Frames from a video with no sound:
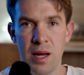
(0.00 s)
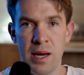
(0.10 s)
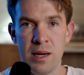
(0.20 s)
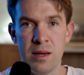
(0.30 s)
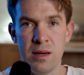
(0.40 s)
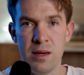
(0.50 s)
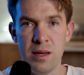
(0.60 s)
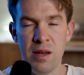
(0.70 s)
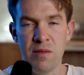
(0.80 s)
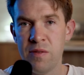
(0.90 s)
And
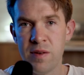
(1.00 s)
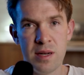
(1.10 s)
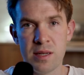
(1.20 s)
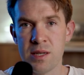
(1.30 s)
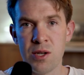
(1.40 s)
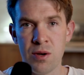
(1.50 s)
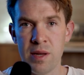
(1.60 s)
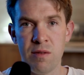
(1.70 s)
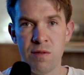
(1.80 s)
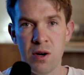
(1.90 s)
even if it doesn't go
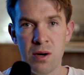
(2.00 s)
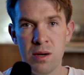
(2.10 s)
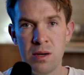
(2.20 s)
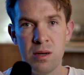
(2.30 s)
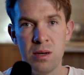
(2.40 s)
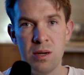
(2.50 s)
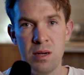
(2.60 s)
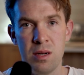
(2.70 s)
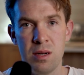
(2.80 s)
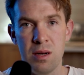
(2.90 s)
that far,
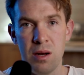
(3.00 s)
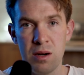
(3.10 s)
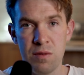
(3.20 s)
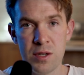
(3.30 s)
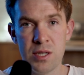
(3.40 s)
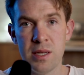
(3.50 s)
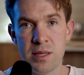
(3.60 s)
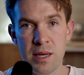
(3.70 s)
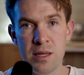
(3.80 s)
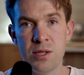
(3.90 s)
artificial
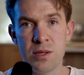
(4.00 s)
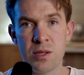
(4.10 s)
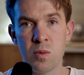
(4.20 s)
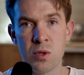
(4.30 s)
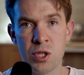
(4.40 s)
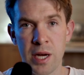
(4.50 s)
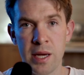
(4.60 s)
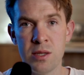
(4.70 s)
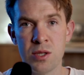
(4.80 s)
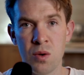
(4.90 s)
intelligence will
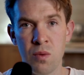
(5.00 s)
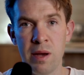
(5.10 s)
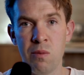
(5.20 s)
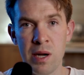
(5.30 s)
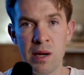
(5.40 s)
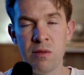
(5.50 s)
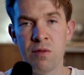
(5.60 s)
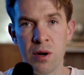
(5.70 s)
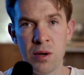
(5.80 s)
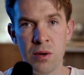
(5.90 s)
change the way we live
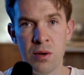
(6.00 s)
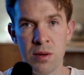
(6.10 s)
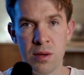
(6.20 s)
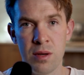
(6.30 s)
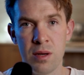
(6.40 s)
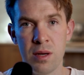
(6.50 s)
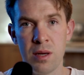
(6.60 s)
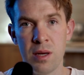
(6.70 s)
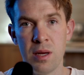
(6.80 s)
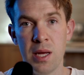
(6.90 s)
on Earth.
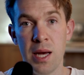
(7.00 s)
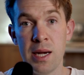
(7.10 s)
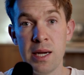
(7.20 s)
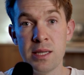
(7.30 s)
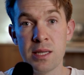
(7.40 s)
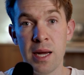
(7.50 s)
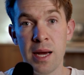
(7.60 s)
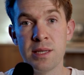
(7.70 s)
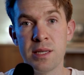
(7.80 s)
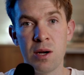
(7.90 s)
At least it
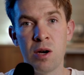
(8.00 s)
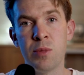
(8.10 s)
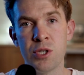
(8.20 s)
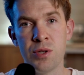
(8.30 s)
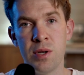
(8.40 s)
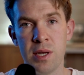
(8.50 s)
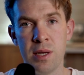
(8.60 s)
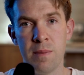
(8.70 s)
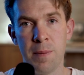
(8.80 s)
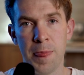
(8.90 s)
has that opportunity
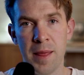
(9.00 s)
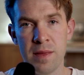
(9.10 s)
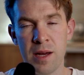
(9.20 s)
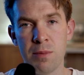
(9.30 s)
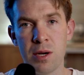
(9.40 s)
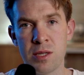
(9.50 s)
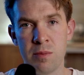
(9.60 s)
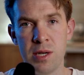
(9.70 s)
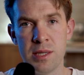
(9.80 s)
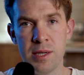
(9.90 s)
and that
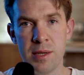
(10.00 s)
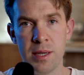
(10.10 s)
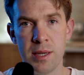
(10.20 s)
possibility,